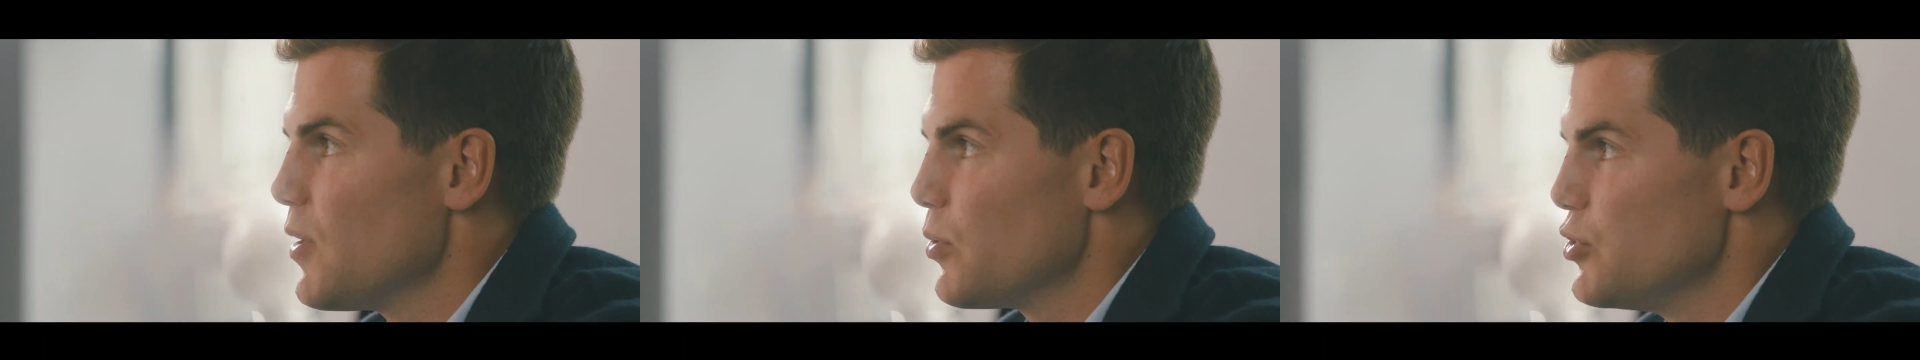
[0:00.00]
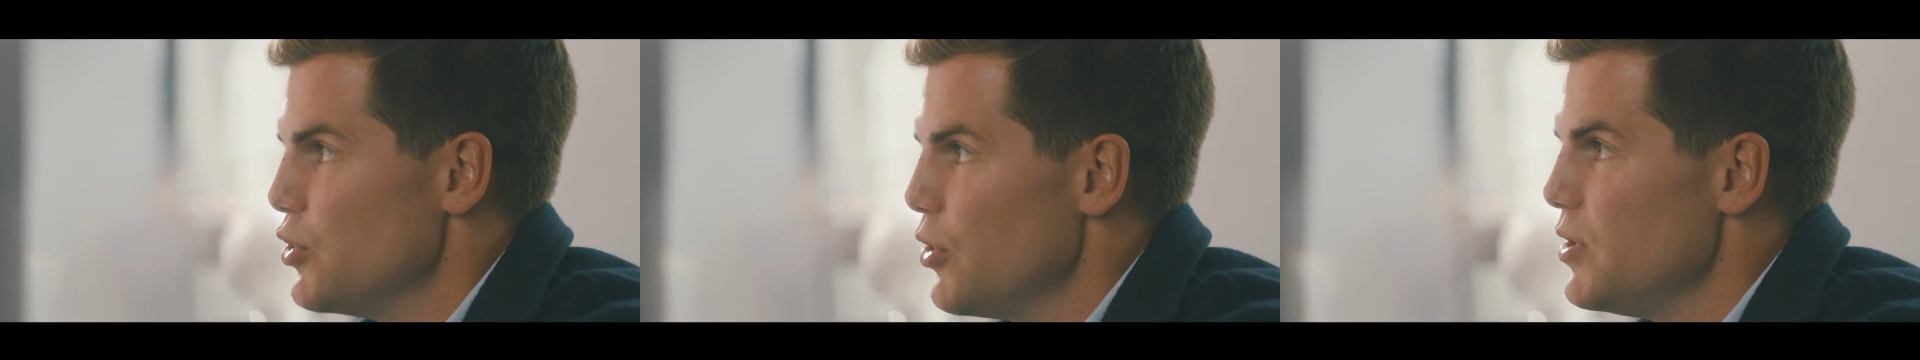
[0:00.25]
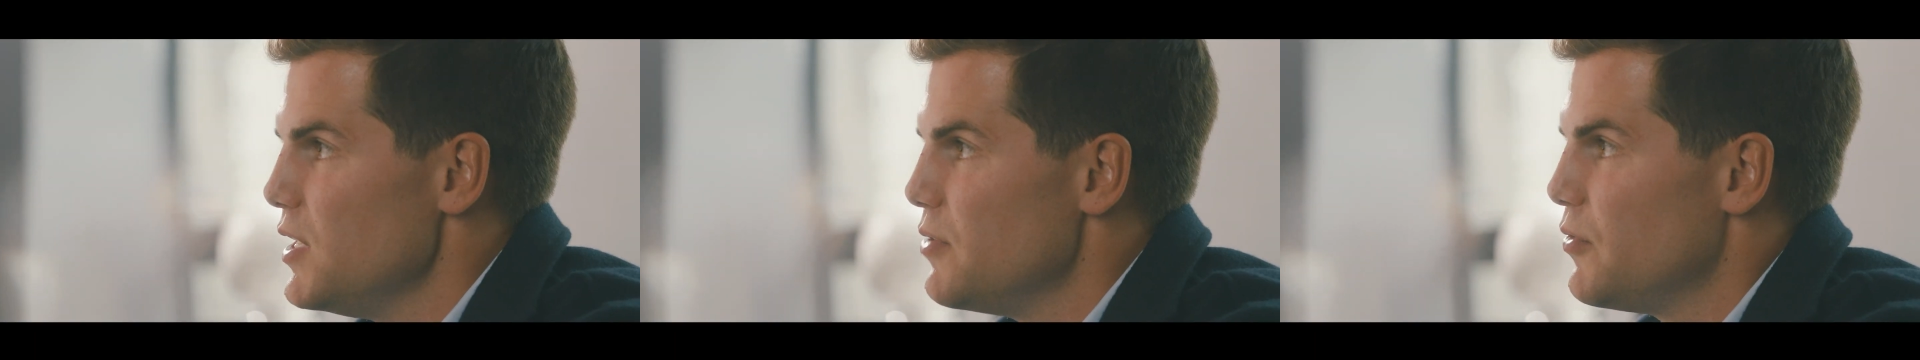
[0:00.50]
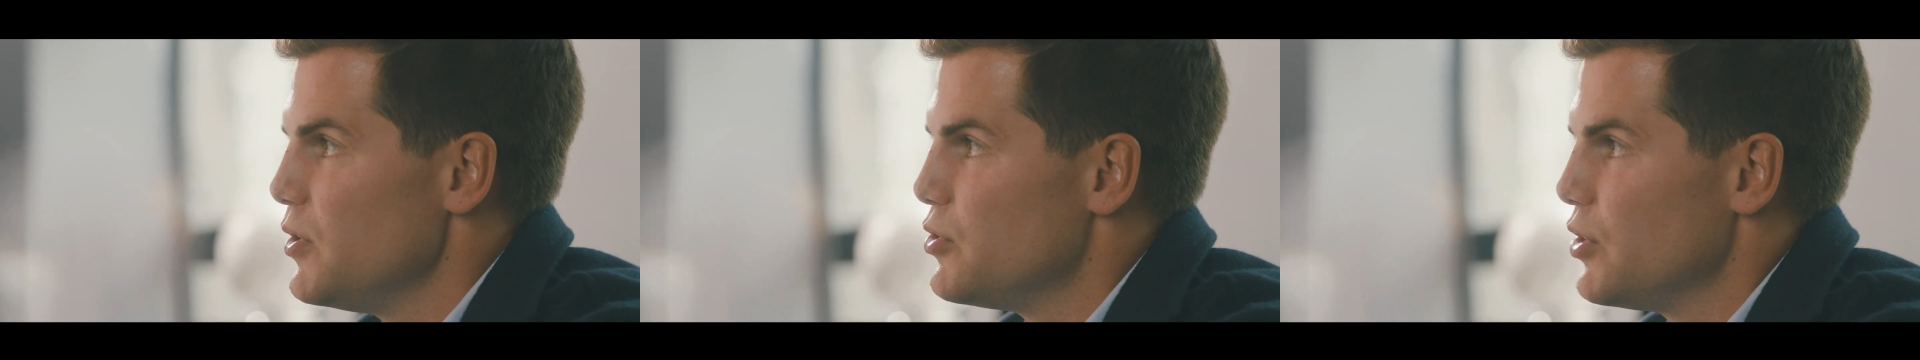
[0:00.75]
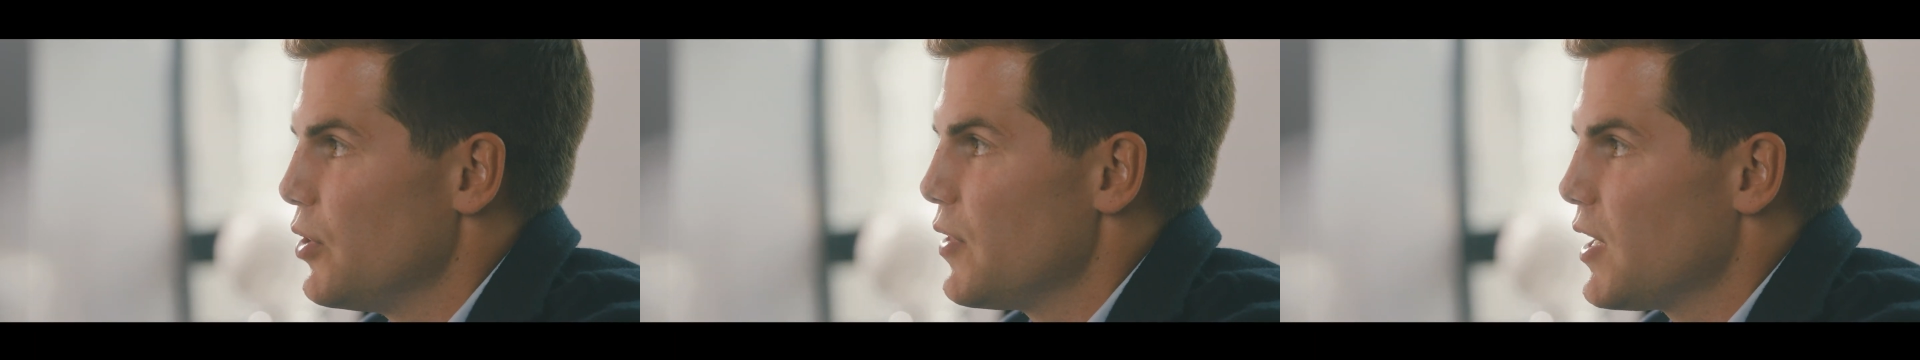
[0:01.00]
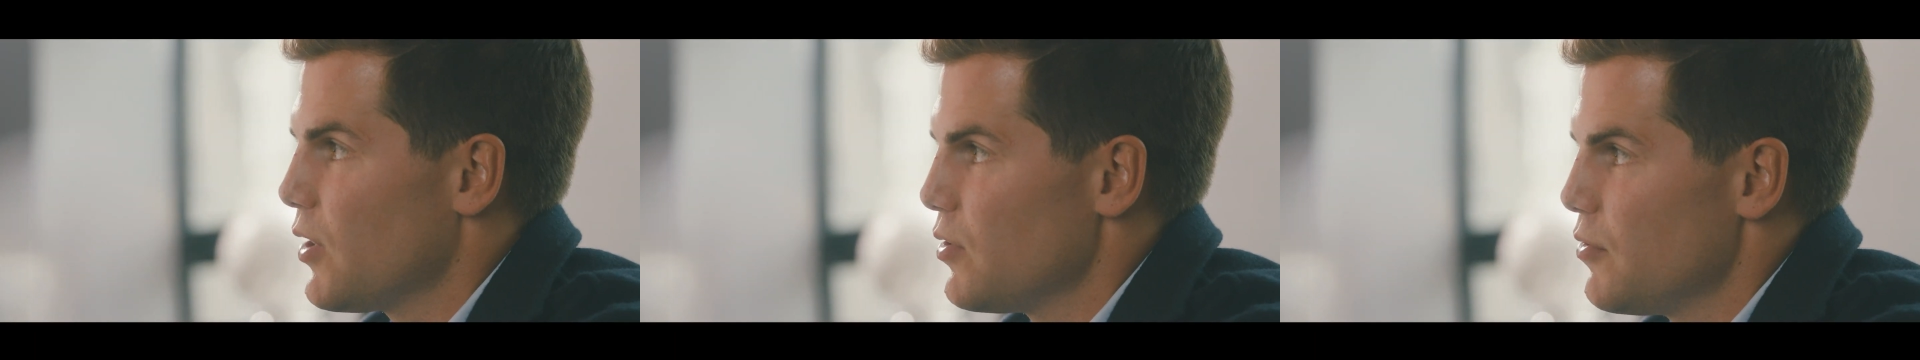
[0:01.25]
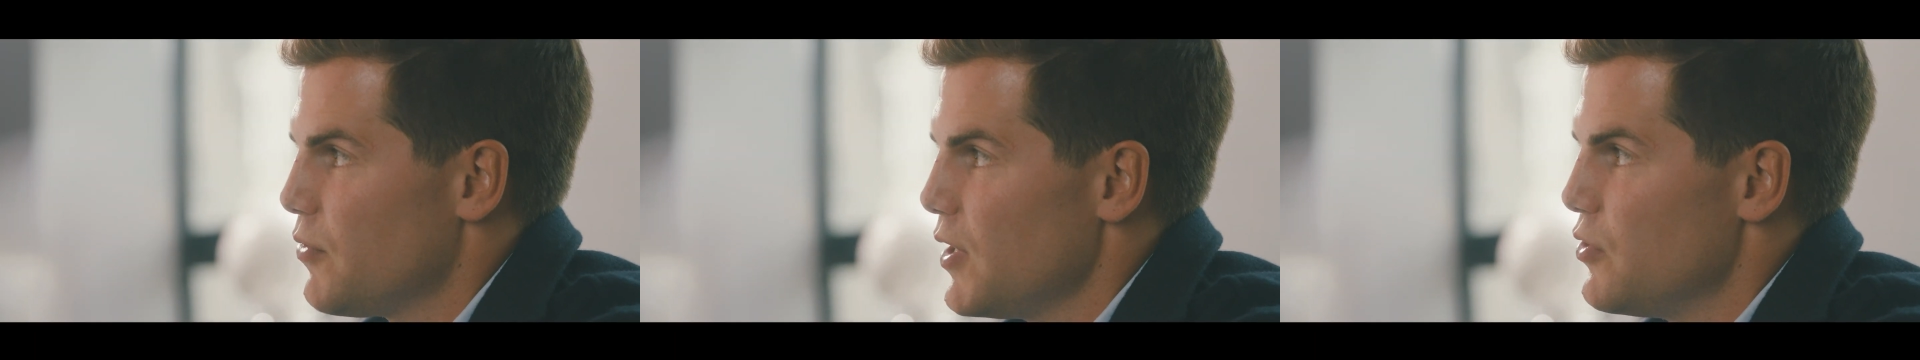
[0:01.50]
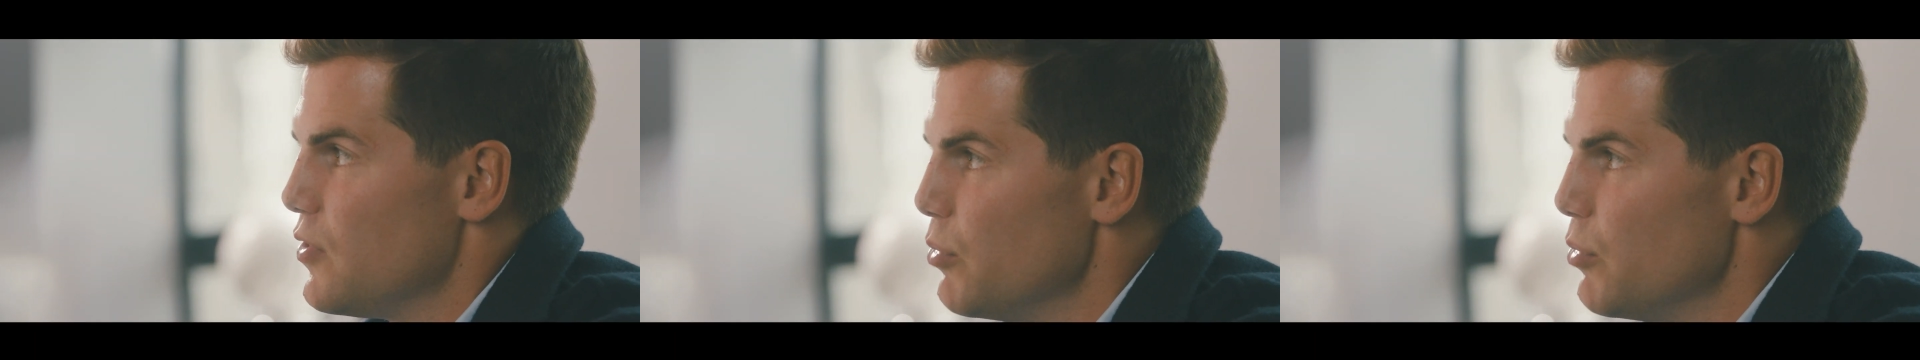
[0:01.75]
There is no need for you to know the current phase of